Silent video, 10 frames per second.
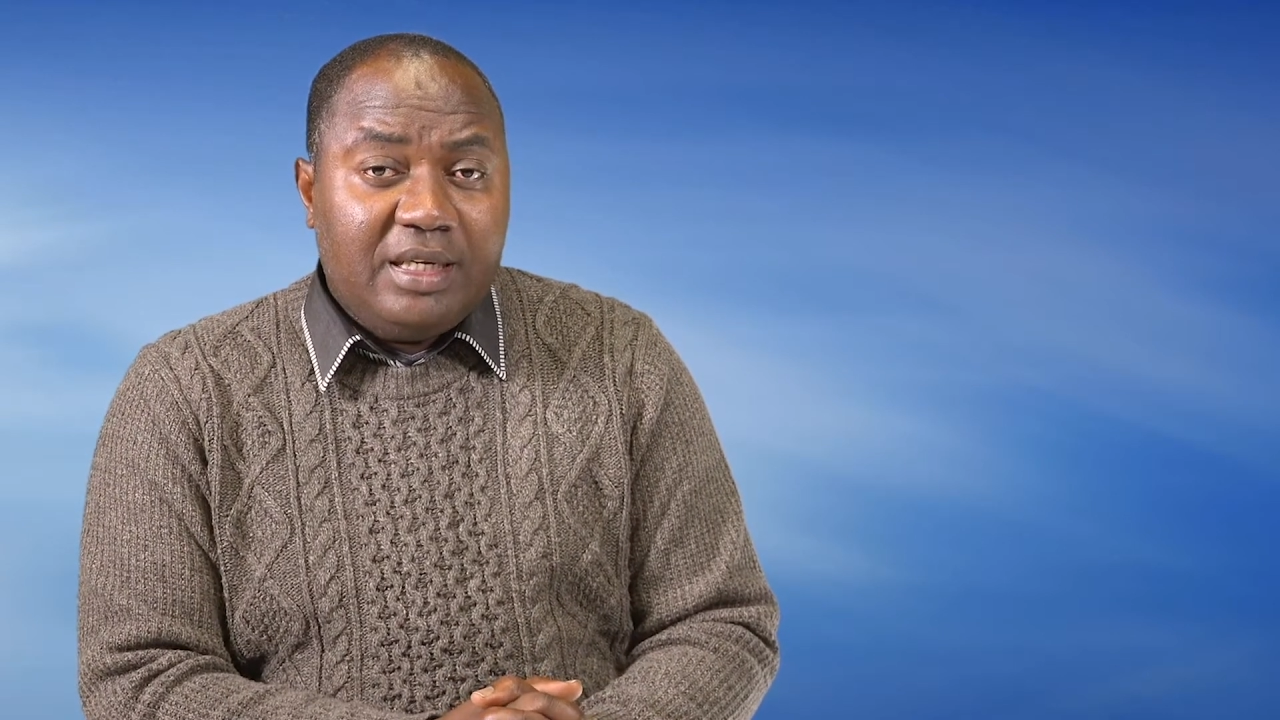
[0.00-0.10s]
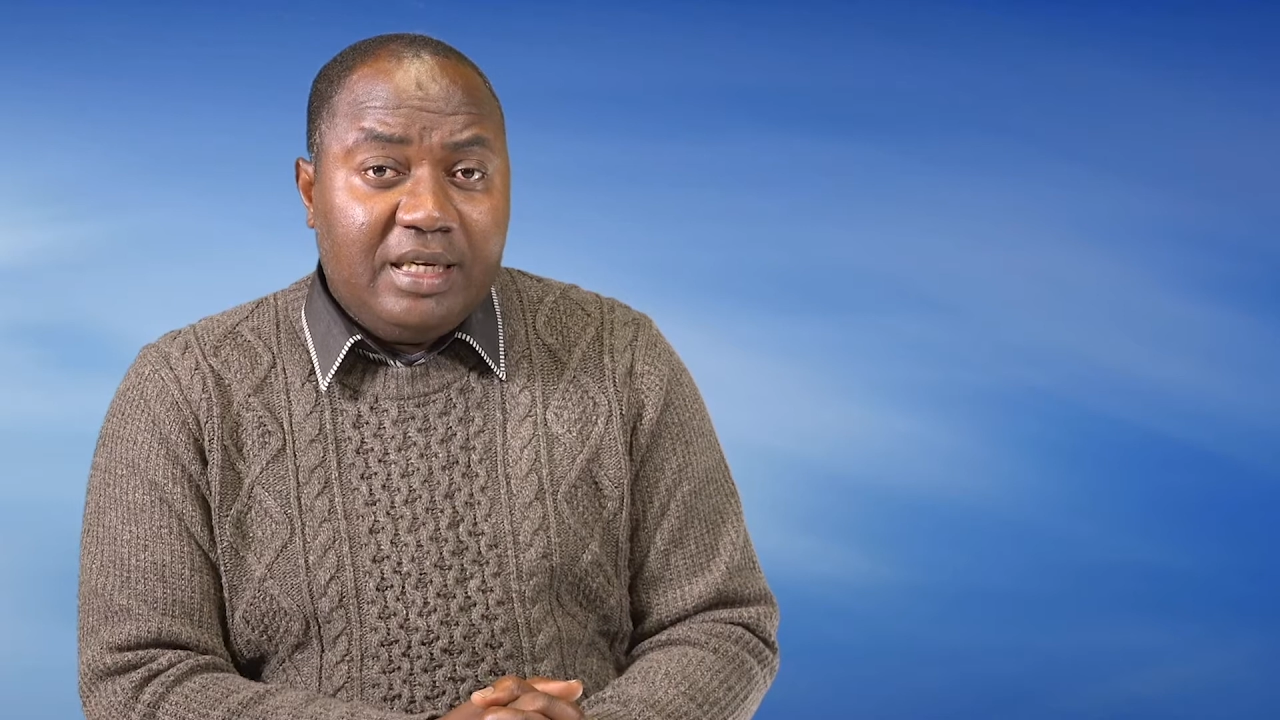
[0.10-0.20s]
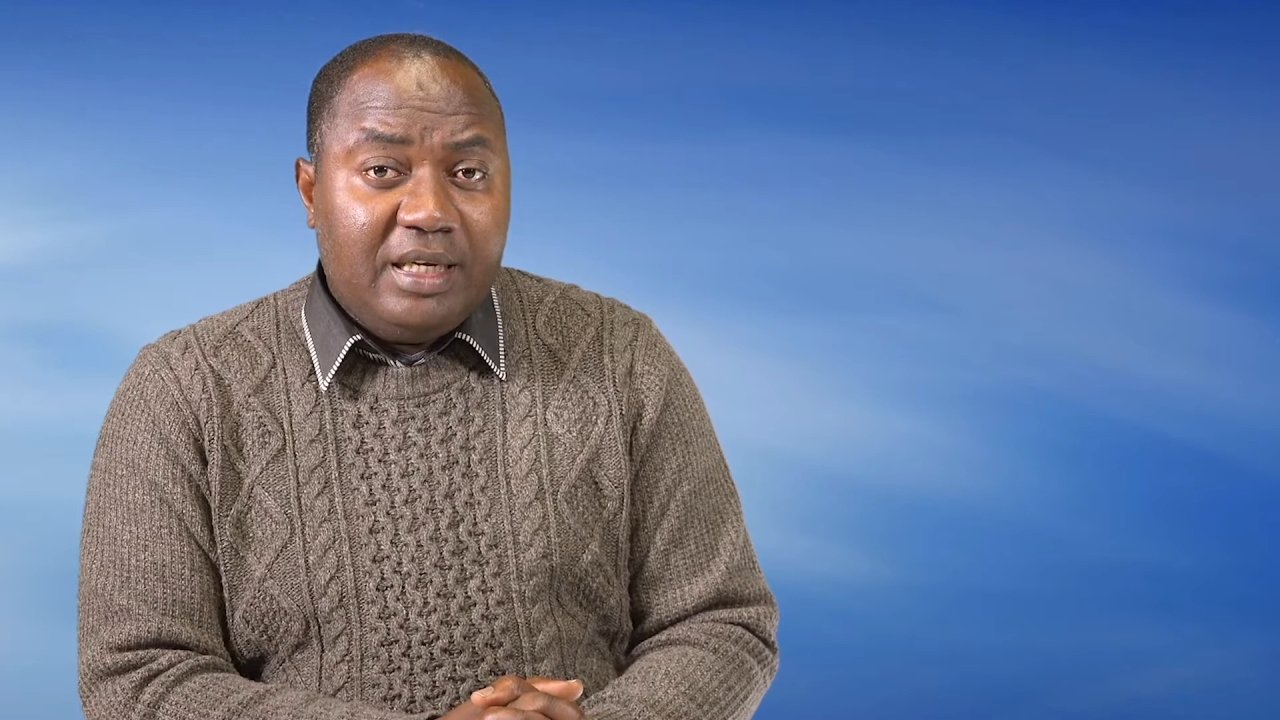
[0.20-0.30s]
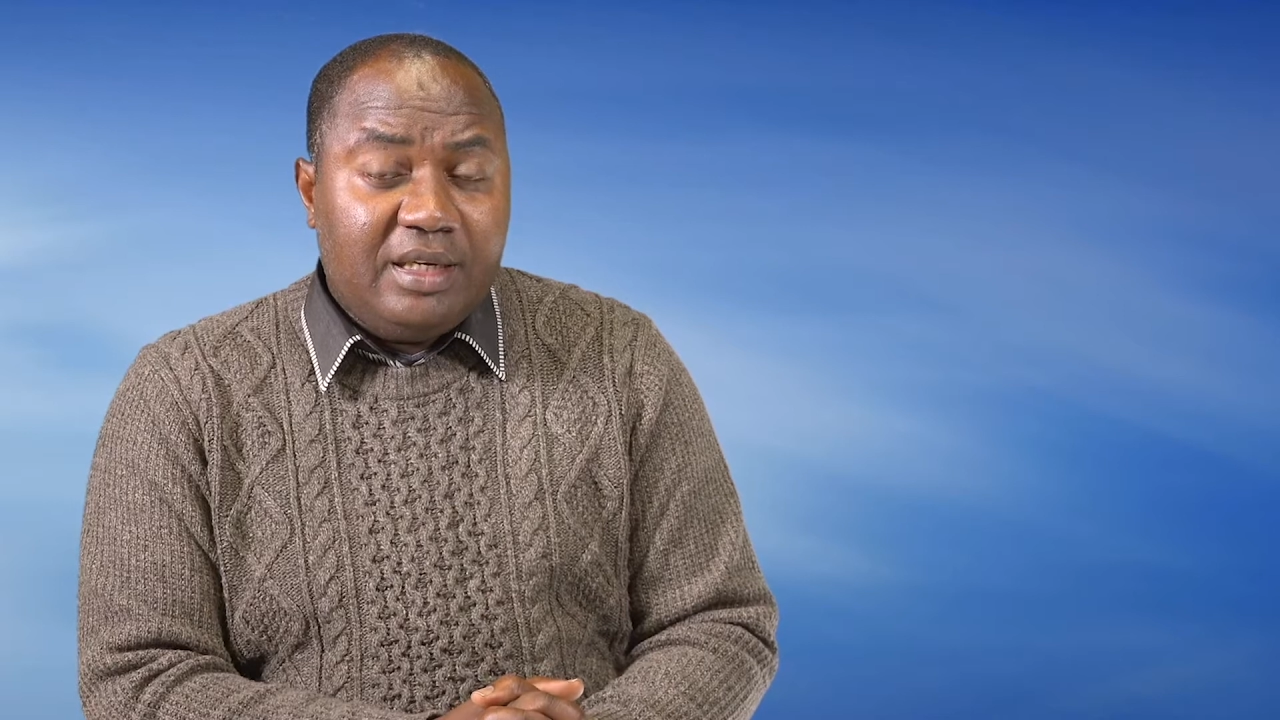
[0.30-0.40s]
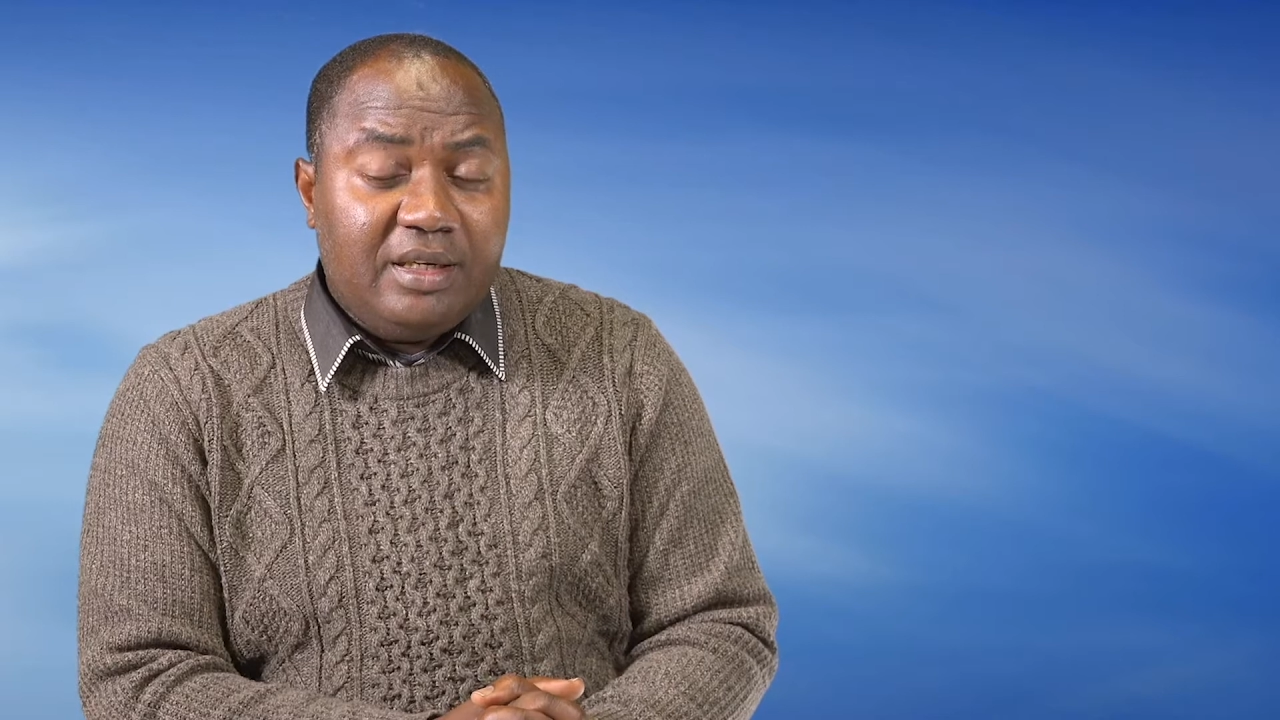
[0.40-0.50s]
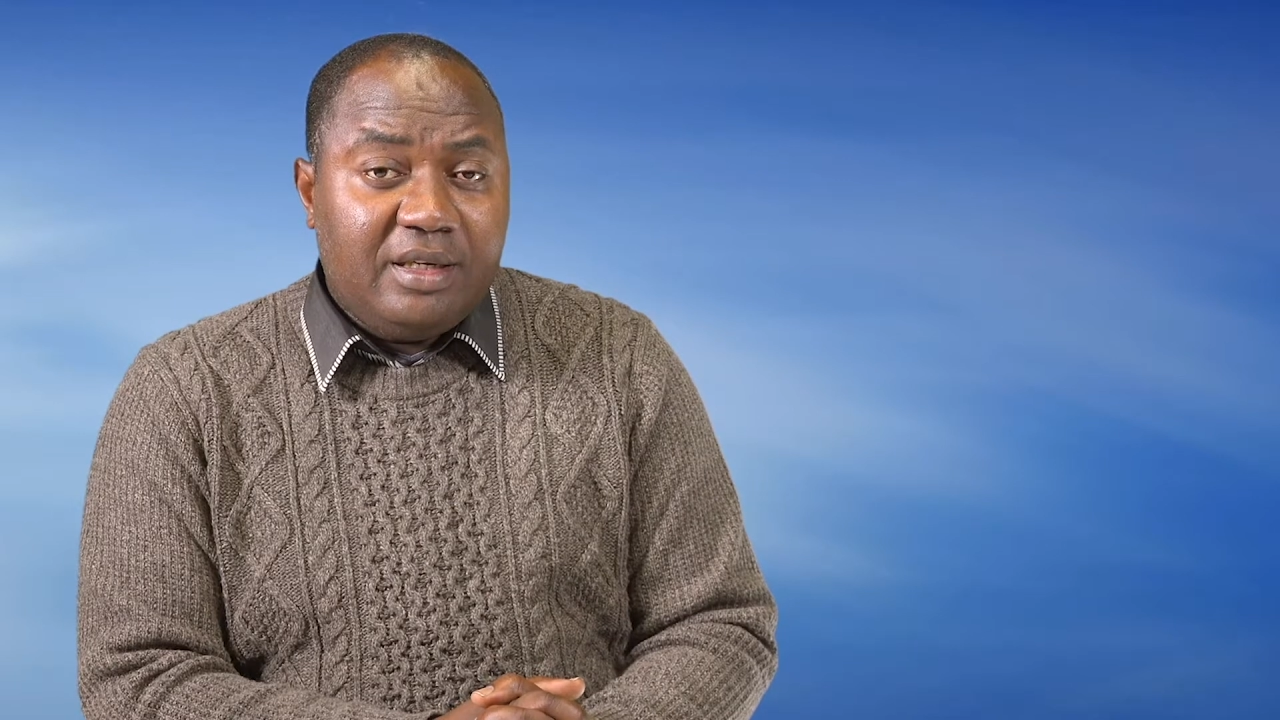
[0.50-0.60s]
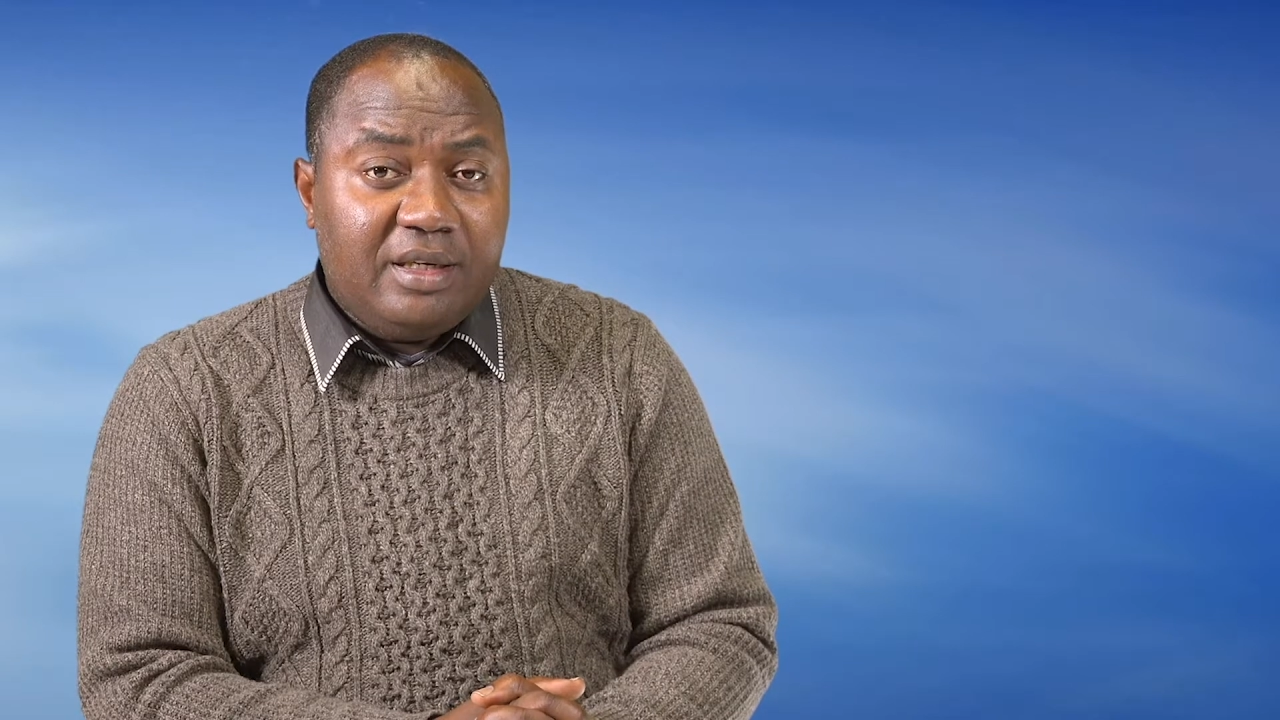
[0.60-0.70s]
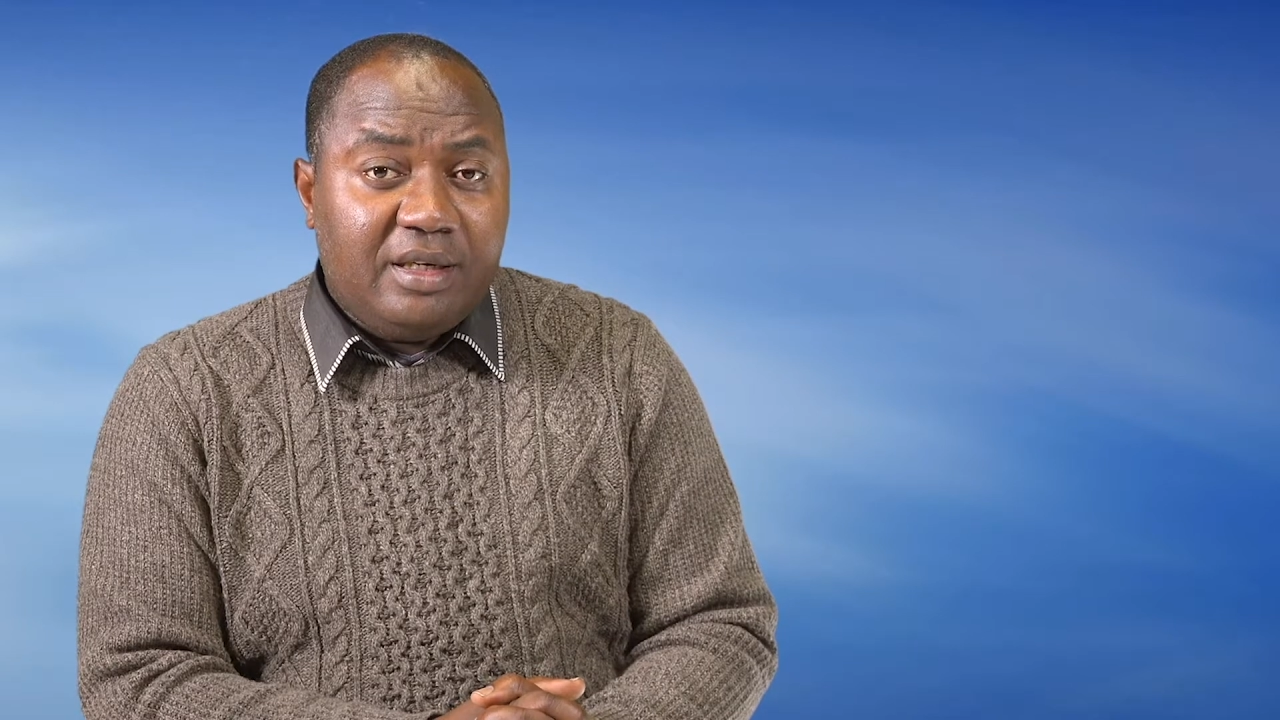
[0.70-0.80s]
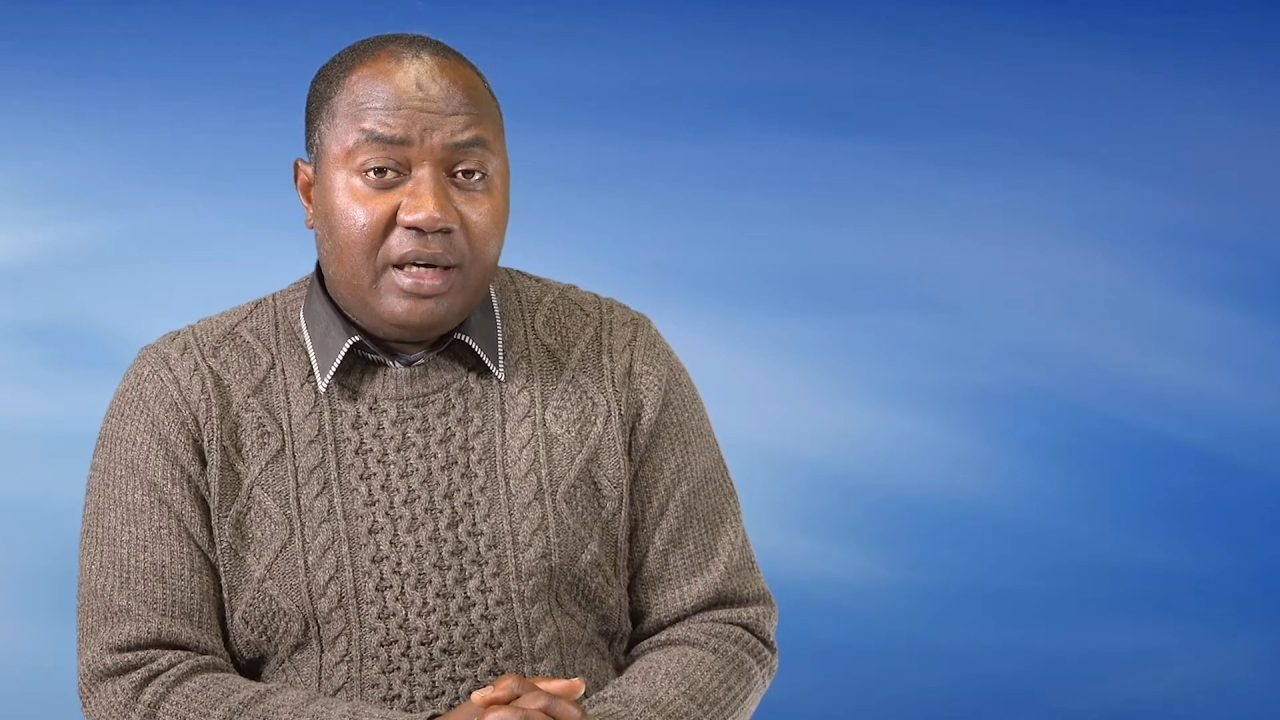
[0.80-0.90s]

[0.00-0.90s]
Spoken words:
in